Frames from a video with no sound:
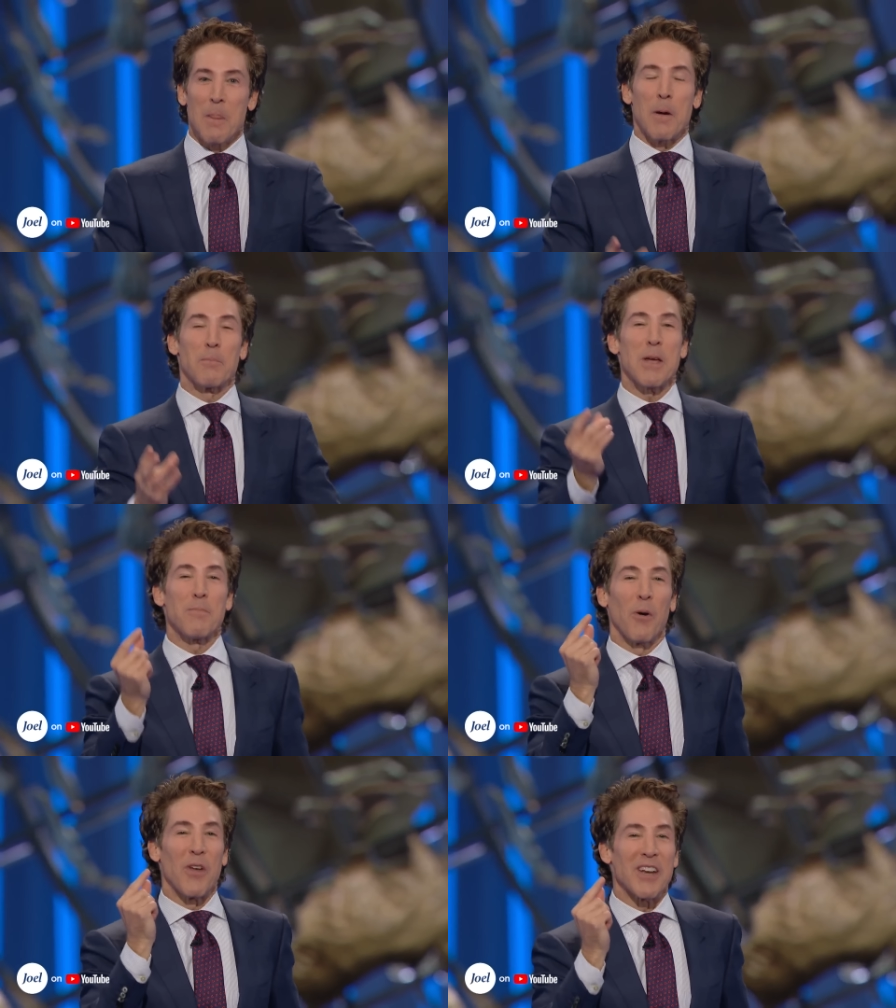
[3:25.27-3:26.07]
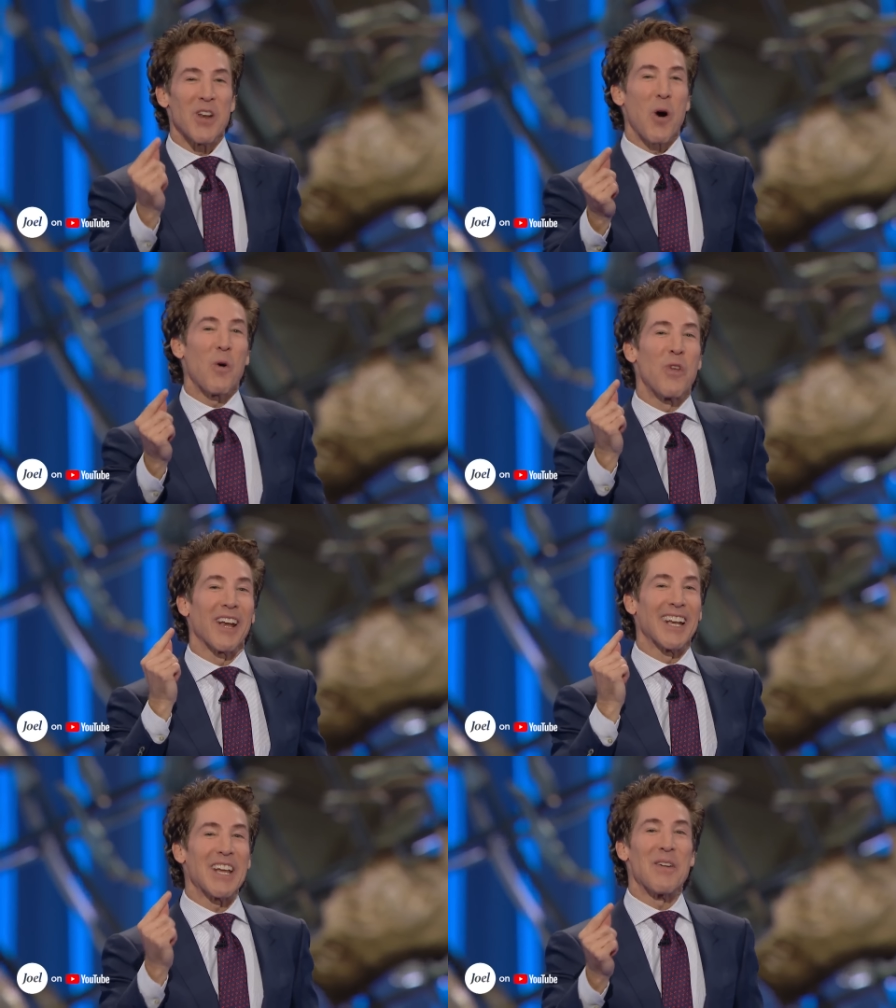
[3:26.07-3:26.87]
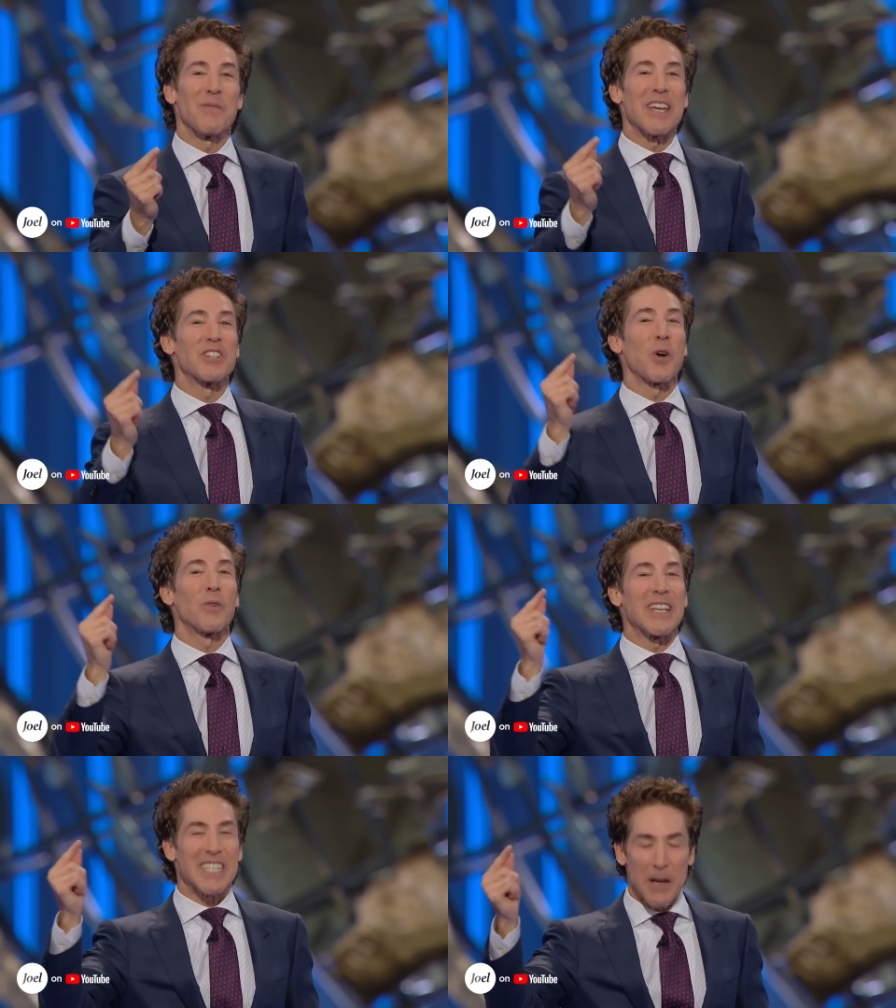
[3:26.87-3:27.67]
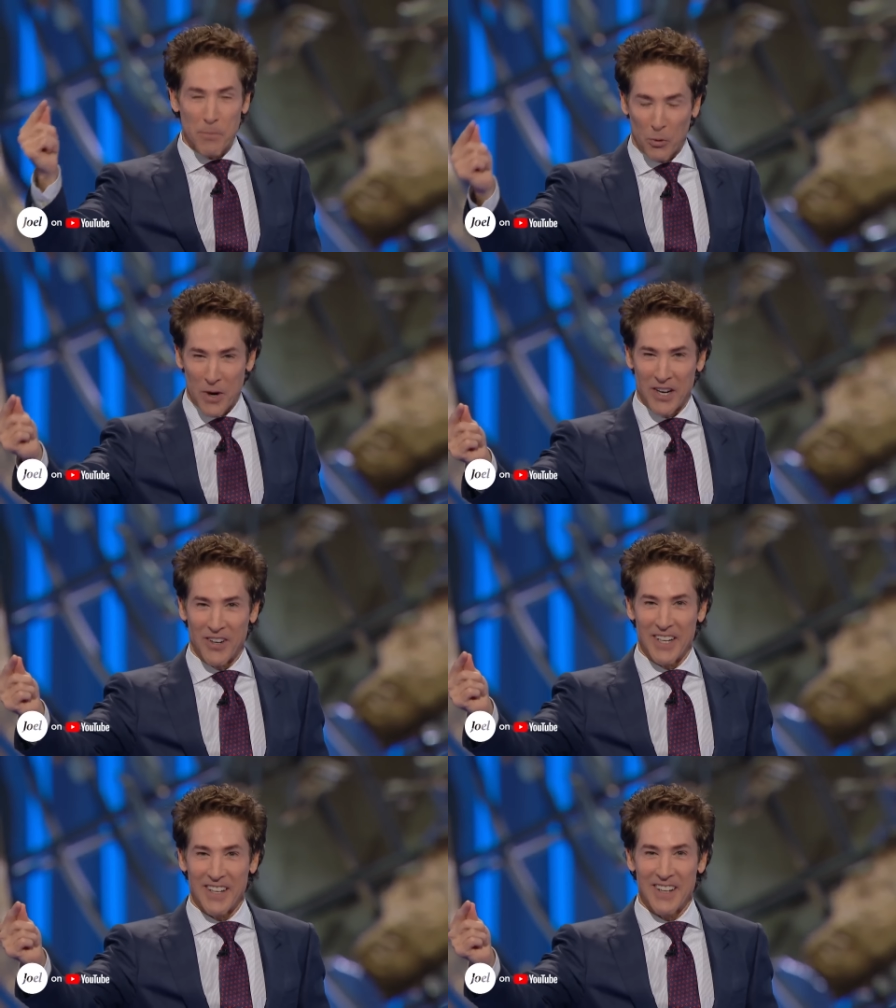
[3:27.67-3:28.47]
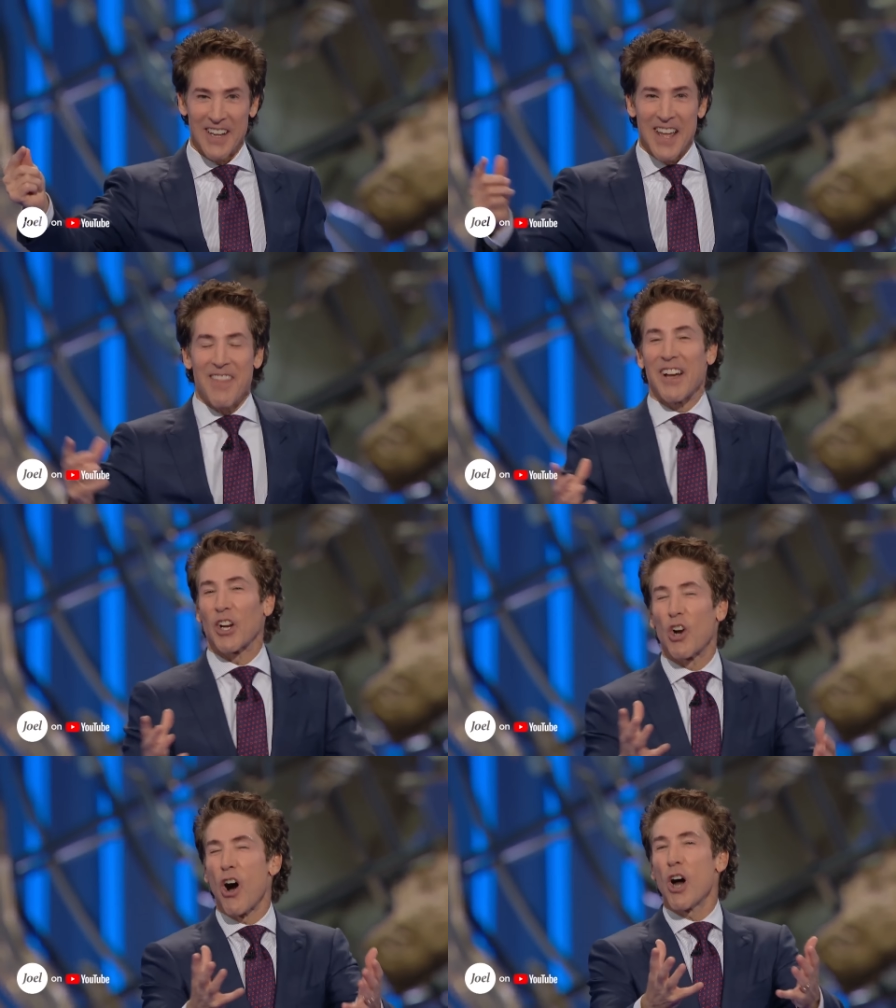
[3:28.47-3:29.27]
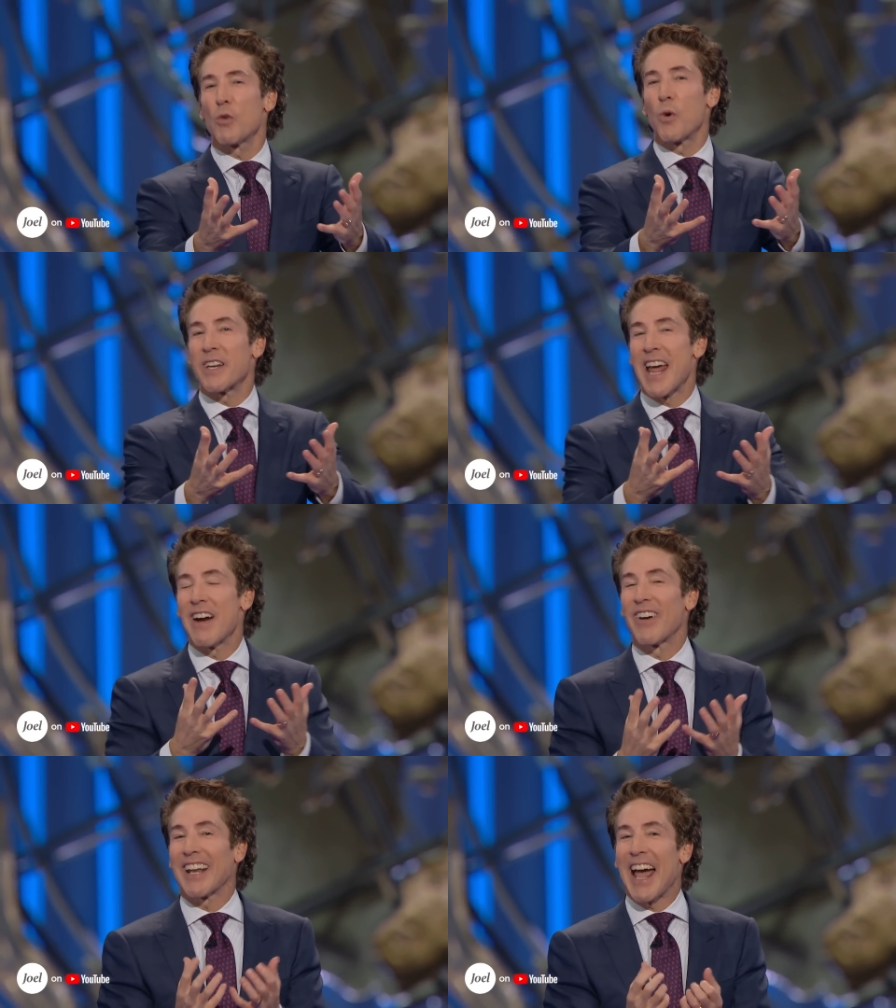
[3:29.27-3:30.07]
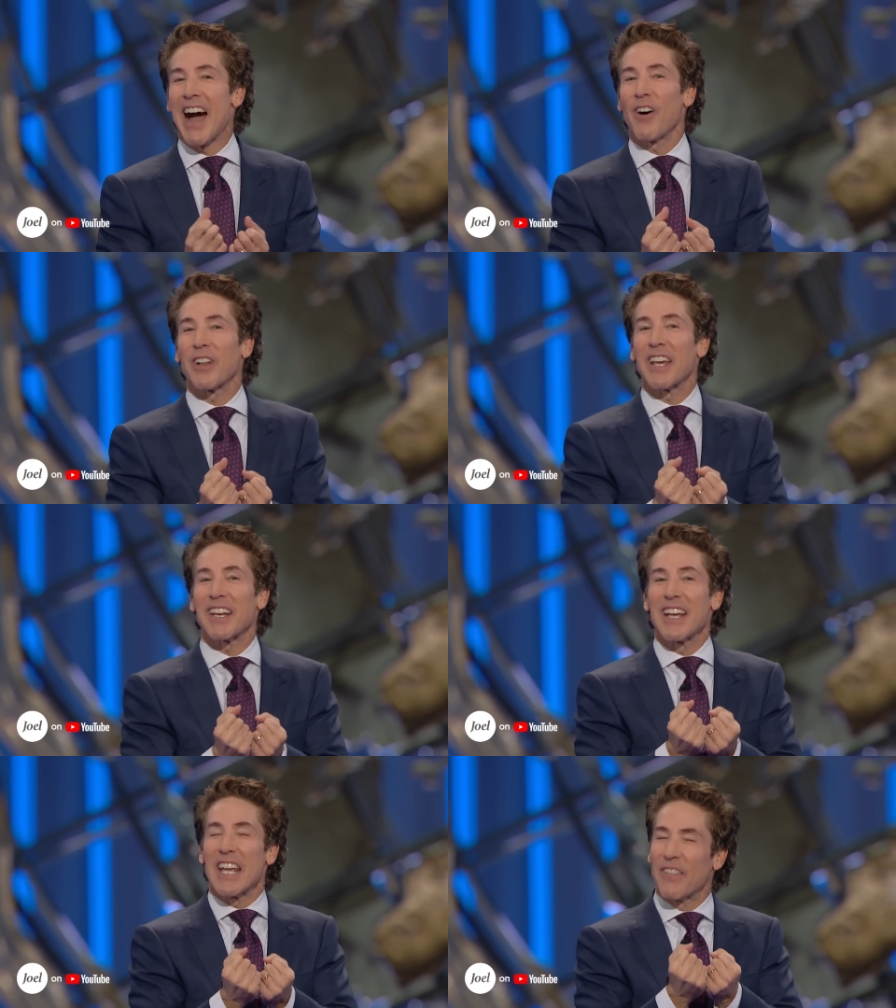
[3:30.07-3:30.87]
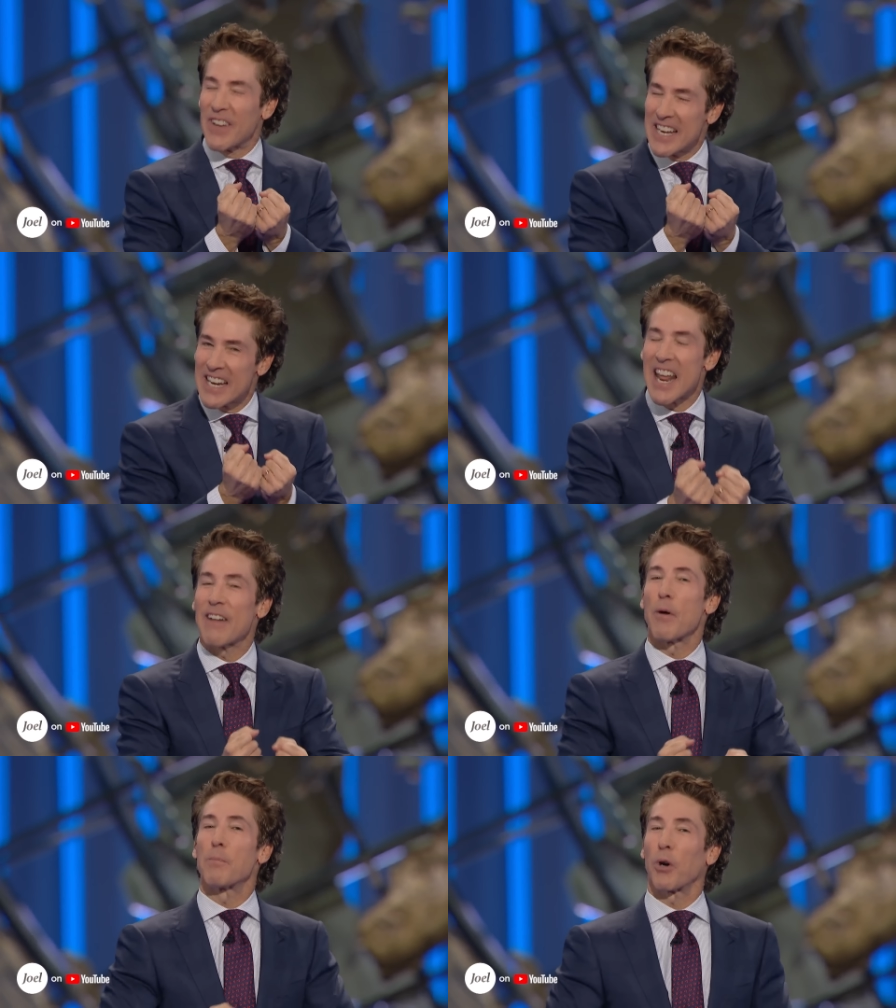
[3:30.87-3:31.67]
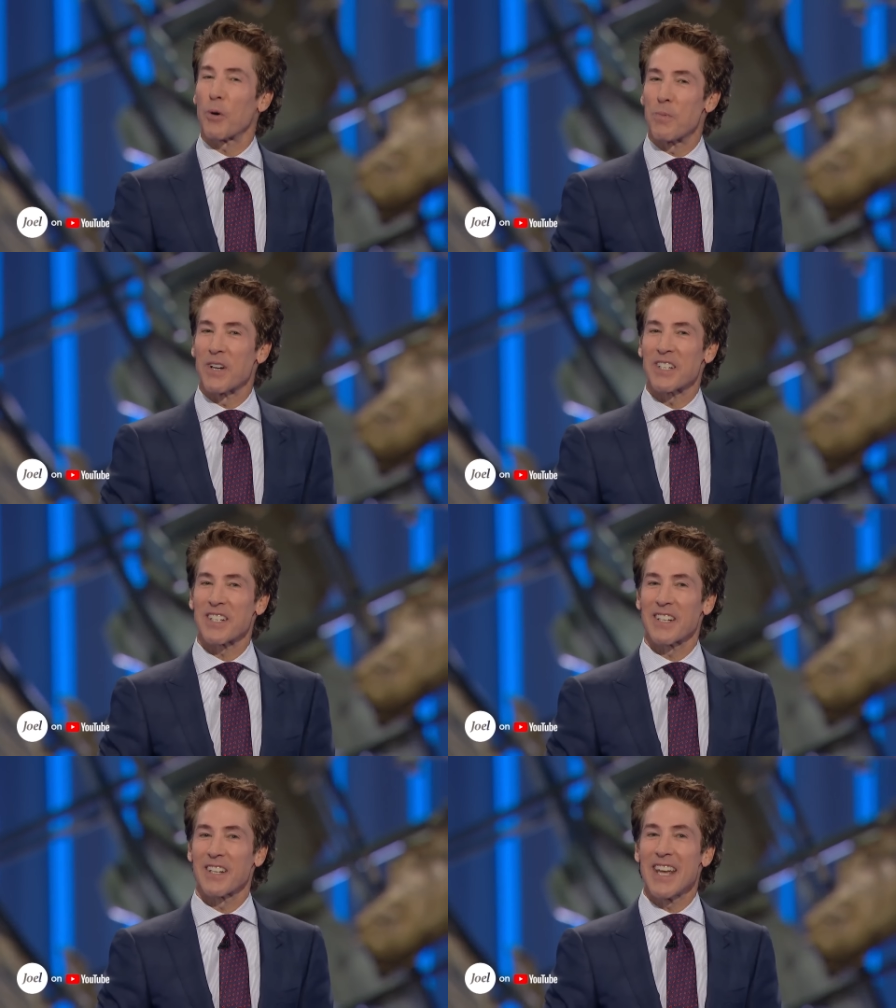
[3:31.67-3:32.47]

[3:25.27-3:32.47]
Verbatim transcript: The people that know the limp is only temporary, that God wouldn't have allowed it if He didn't have a purpose.